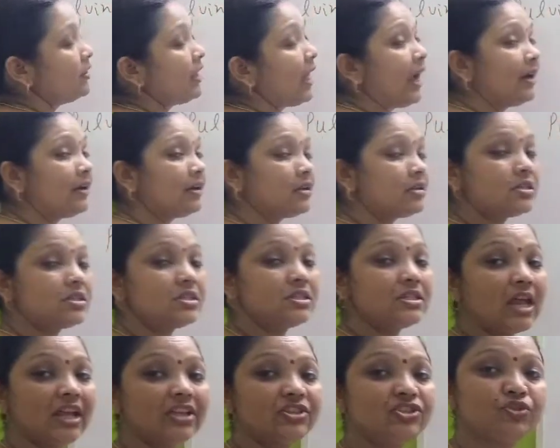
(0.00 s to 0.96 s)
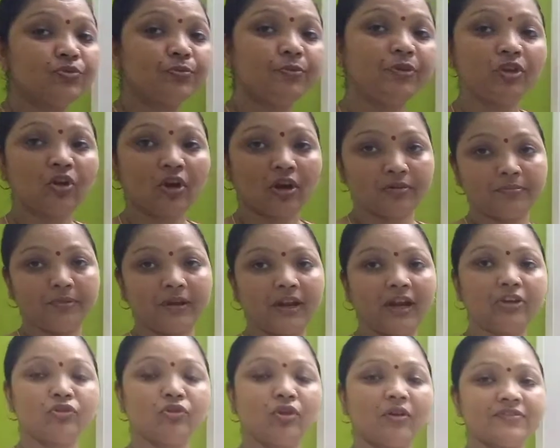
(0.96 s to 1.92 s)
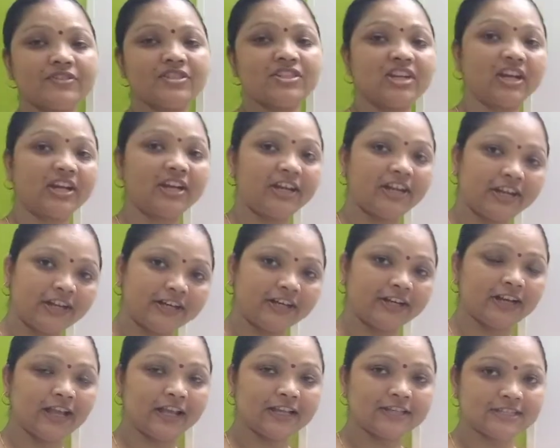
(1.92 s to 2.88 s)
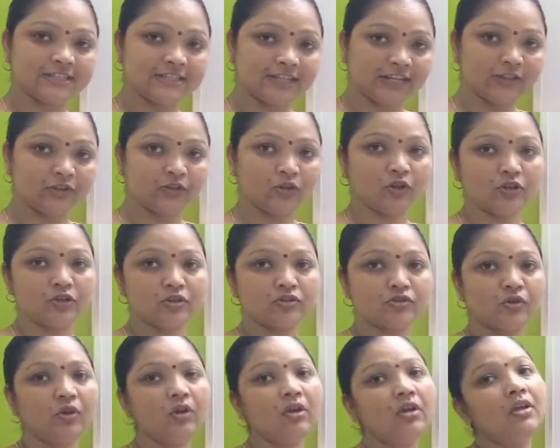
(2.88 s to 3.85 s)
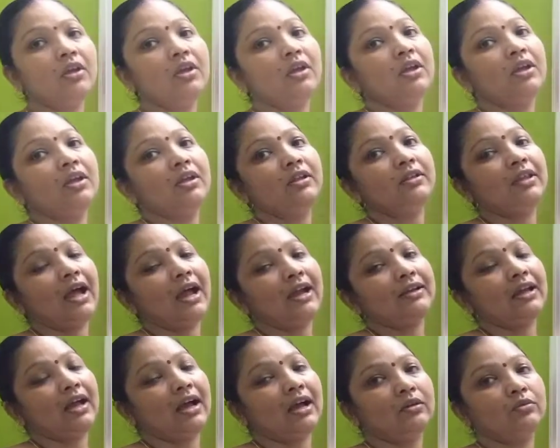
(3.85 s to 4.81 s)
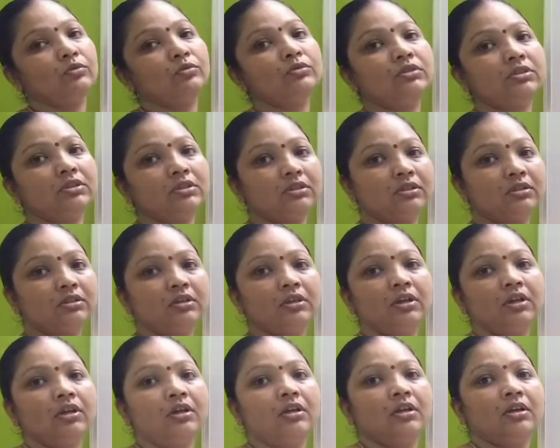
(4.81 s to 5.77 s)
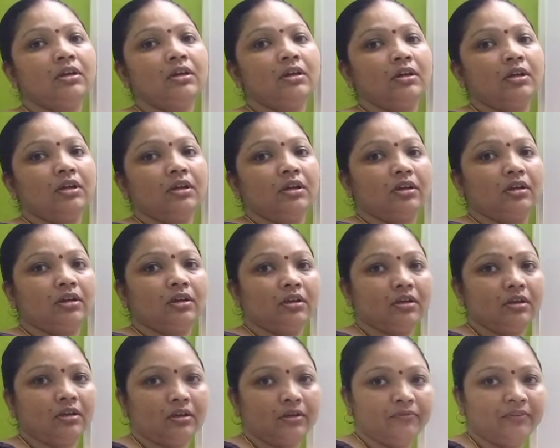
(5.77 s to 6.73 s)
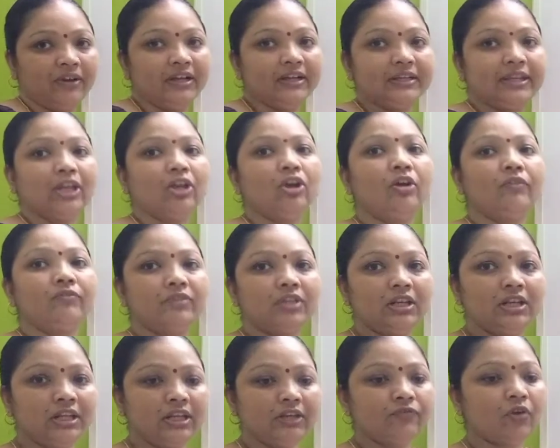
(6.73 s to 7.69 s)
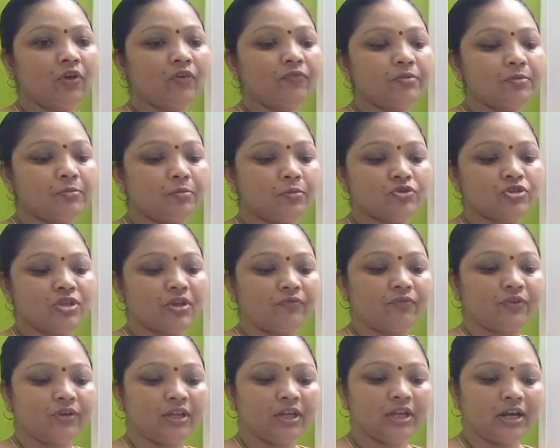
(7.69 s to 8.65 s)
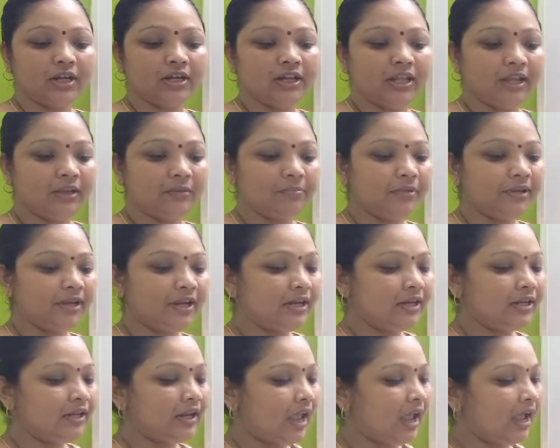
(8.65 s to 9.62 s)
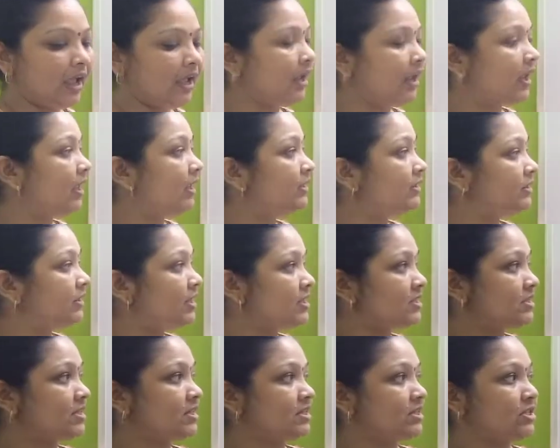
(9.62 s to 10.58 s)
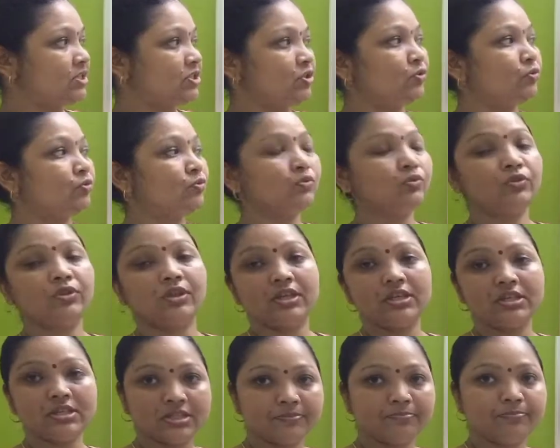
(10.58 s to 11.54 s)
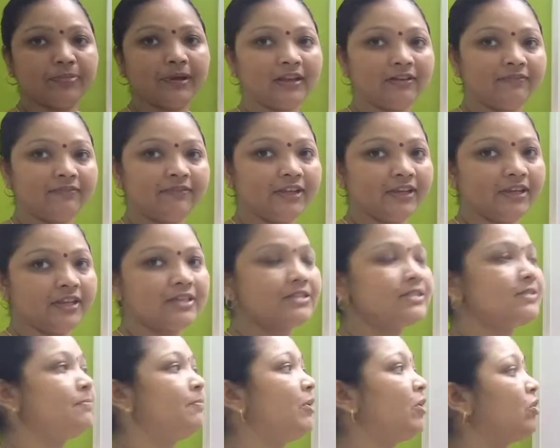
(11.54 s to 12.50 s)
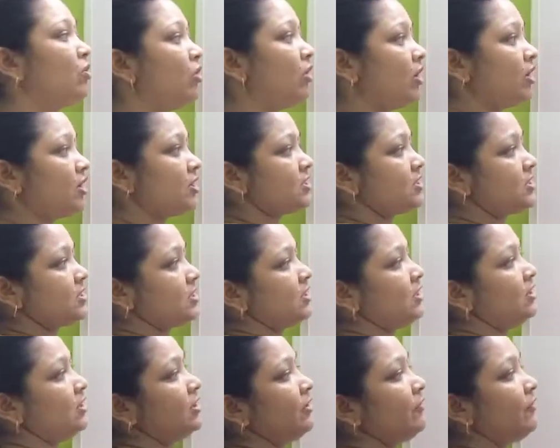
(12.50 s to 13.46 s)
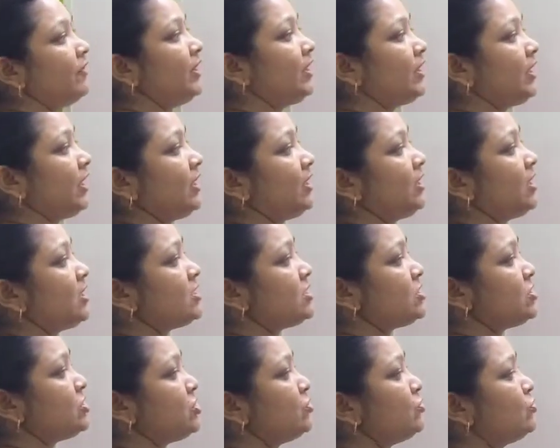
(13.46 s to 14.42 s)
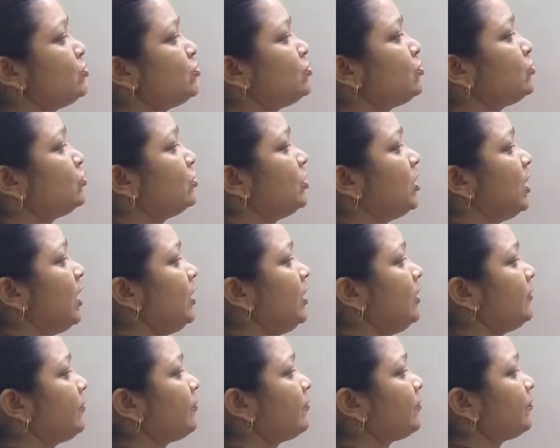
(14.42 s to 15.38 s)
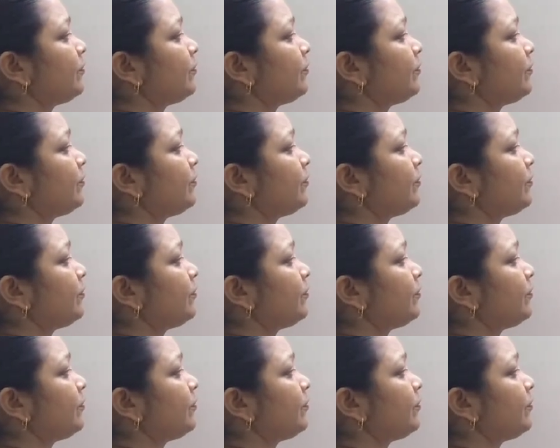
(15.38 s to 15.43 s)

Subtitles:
That is touch me not plant. You have studied in class 10th also that how the wilting of the leaf of Mimosa pudica take place, and this is due to this pulvinous, because the wilting is due to the